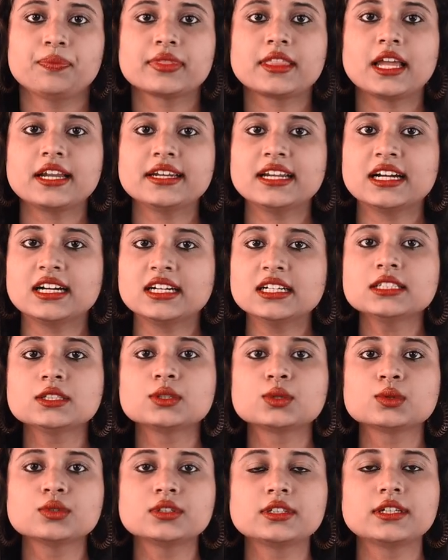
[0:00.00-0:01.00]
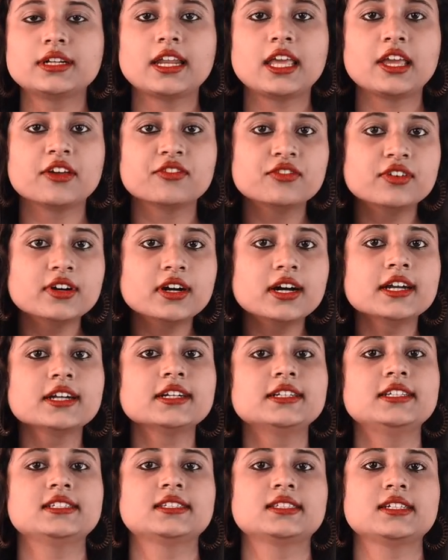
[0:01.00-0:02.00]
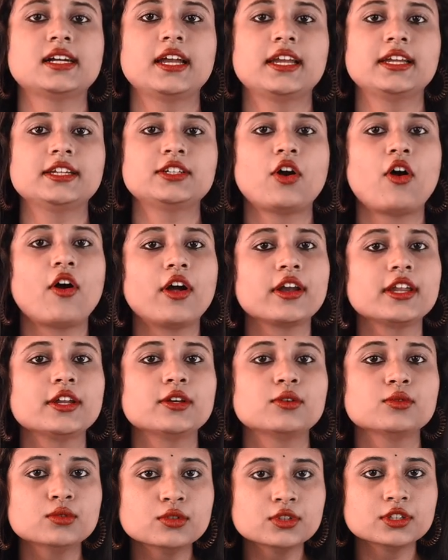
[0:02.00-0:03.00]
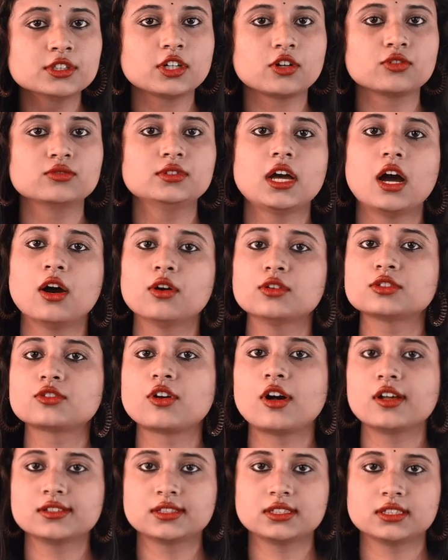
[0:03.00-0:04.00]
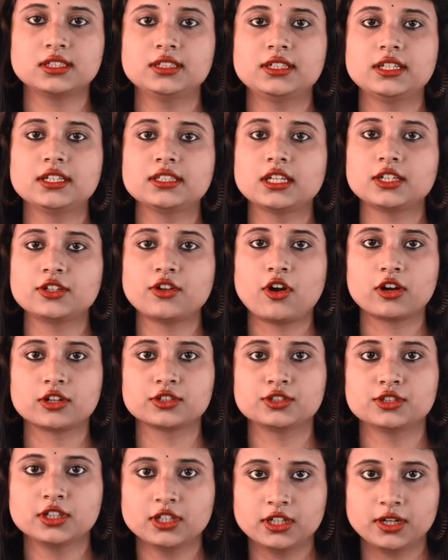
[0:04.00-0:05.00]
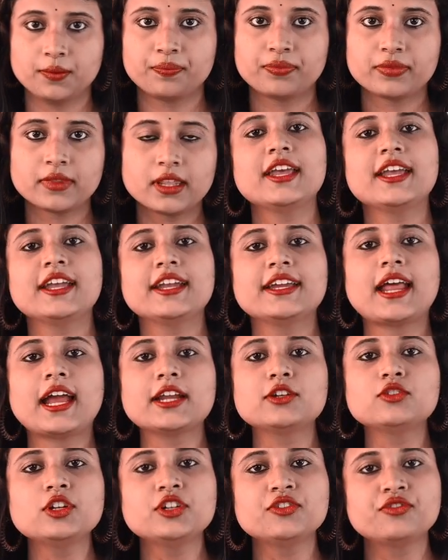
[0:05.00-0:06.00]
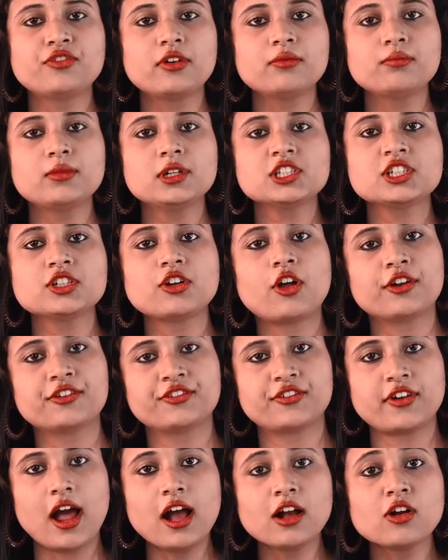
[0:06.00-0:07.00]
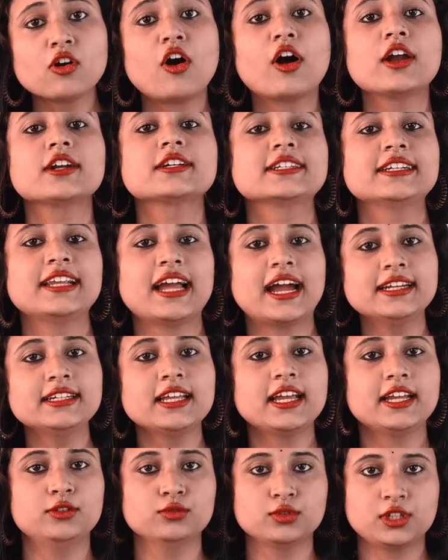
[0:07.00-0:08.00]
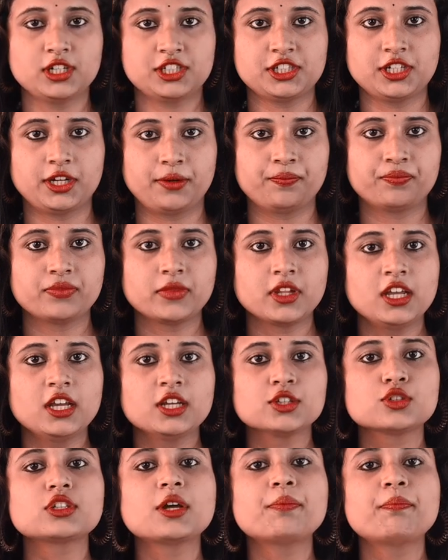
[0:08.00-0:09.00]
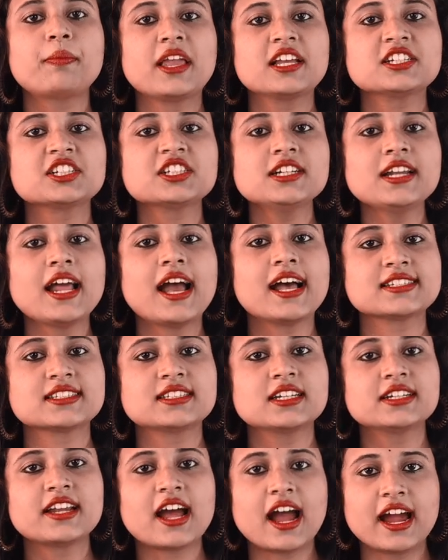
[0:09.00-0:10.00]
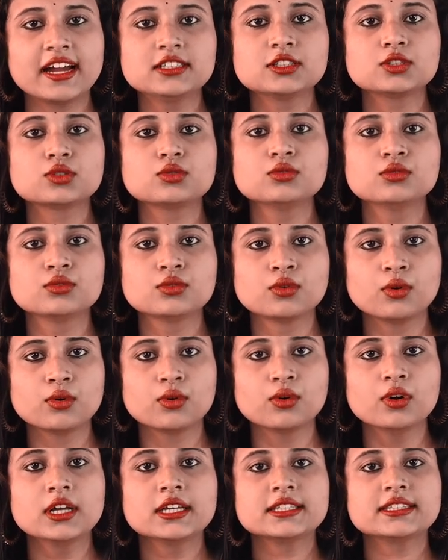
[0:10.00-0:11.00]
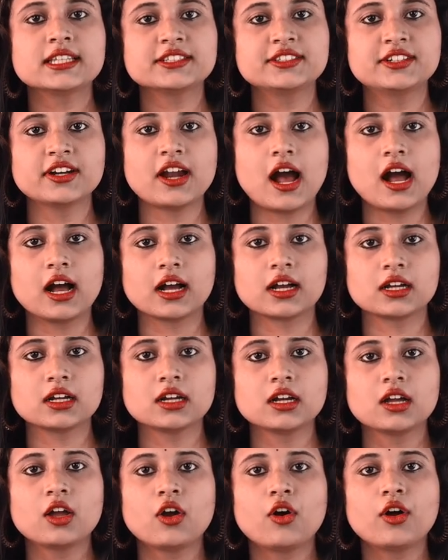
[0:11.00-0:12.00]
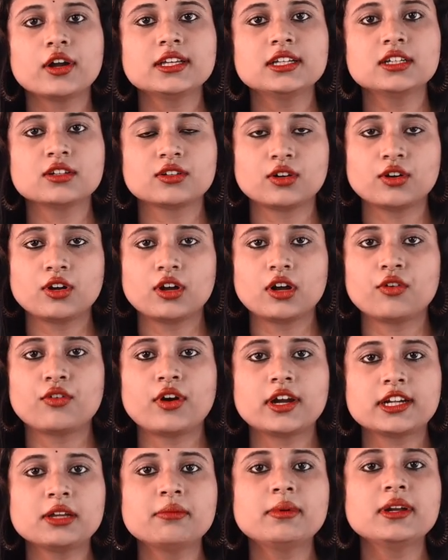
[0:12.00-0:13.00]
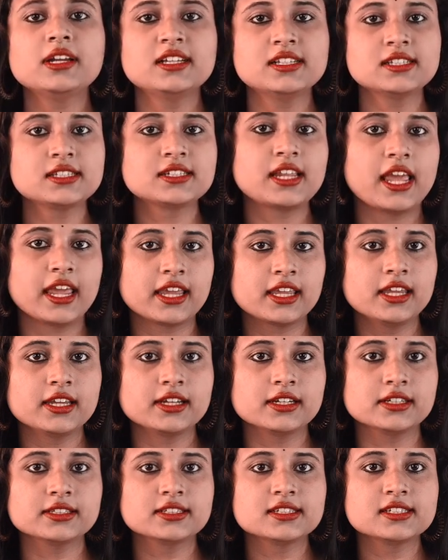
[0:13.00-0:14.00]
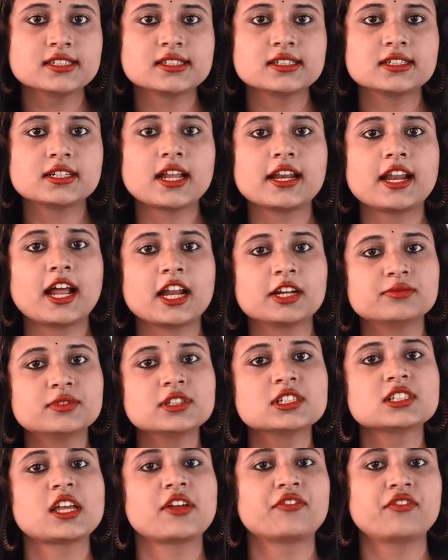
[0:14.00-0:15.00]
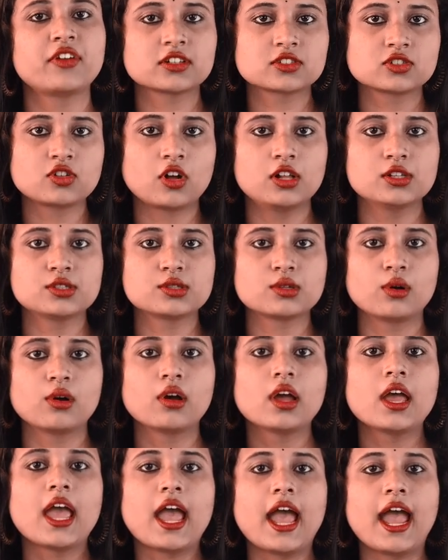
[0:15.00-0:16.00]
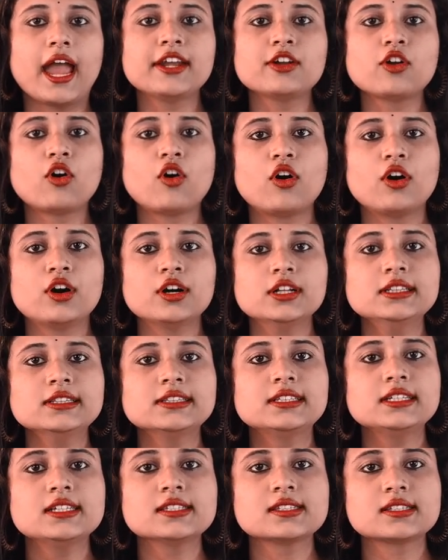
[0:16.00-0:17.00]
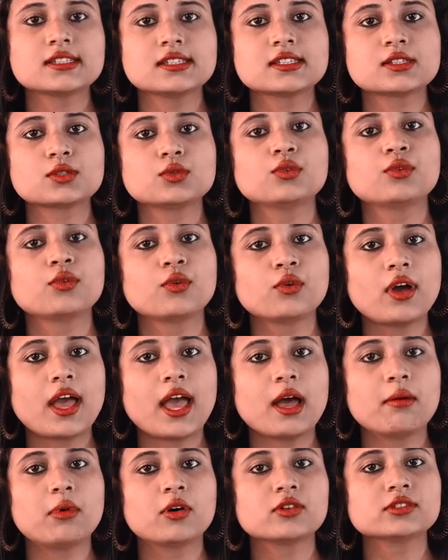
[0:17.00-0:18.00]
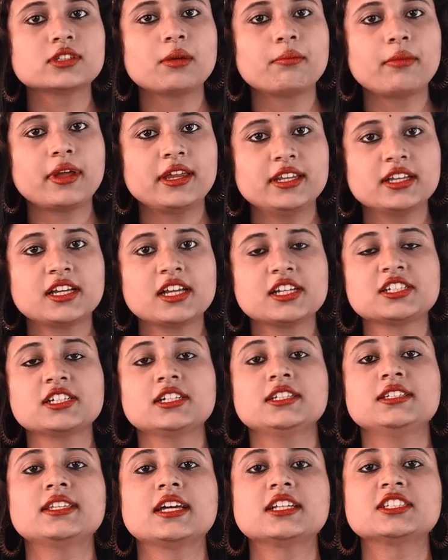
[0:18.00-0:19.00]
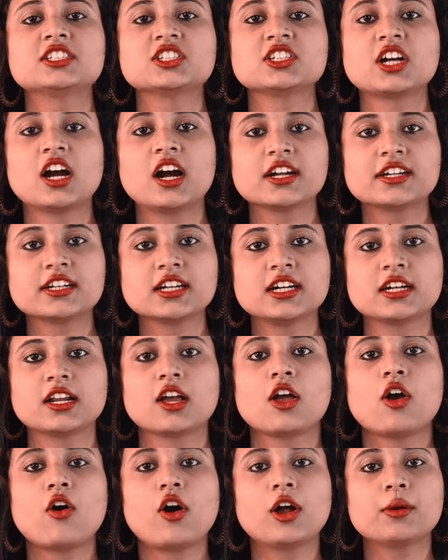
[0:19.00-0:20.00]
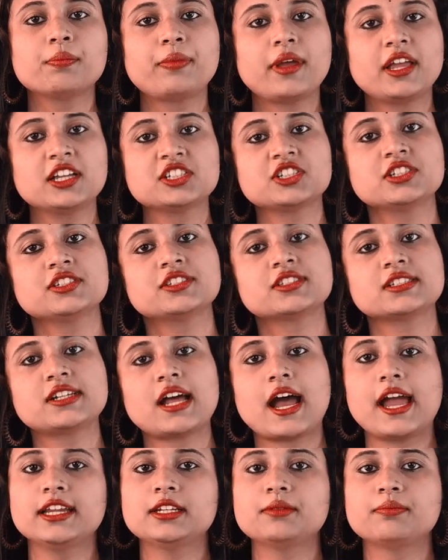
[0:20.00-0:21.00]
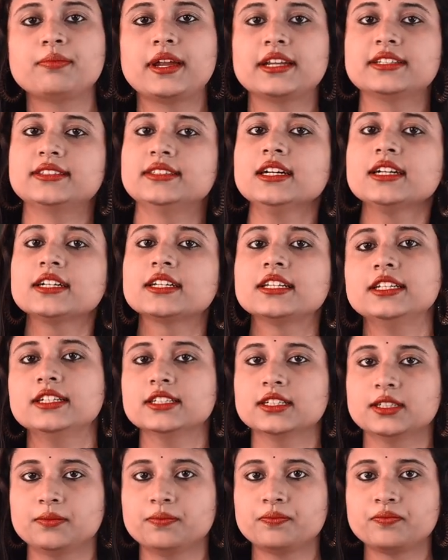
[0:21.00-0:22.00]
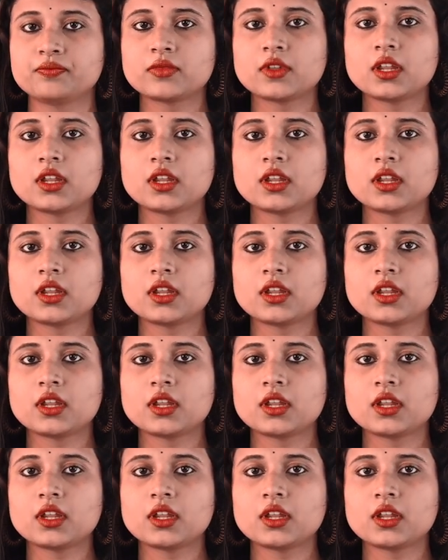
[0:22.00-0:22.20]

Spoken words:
The nurse should never decide on a route without consulting the doctor. Right to information on drug or client education. So the patient has the rights to know the drug or whatever he is taking, desired and adverse effects also. And all these is to know about the medication, the charter on patient's right made the clear.